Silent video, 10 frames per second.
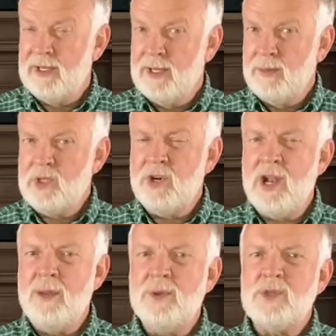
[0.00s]
But your
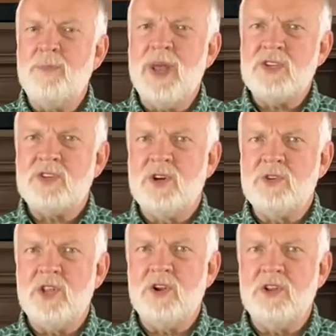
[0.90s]
name is
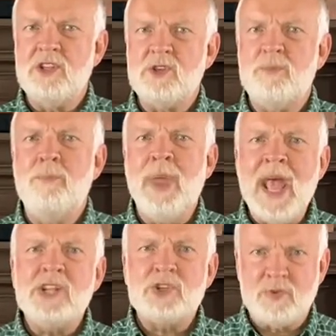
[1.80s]
Petros, and on this
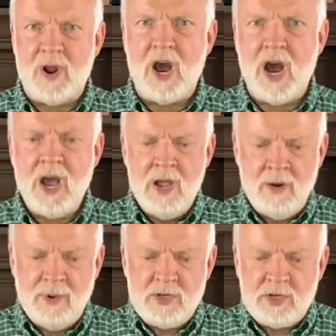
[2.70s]
Petra,
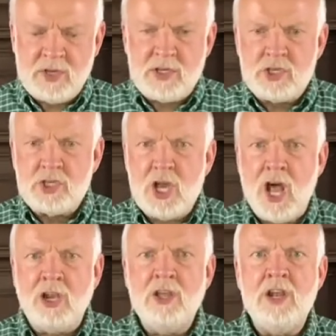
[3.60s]
which is a
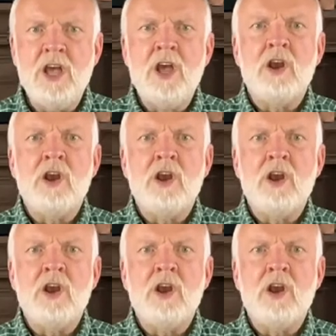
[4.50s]
solid